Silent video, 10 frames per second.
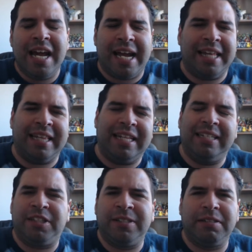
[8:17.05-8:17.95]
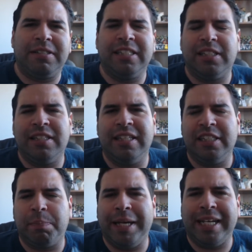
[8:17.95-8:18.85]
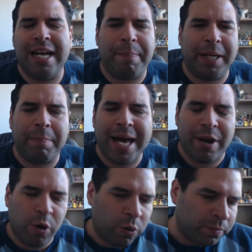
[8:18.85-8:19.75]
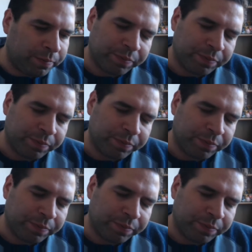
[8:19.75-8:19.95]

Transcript: And it turns into this big epic battle.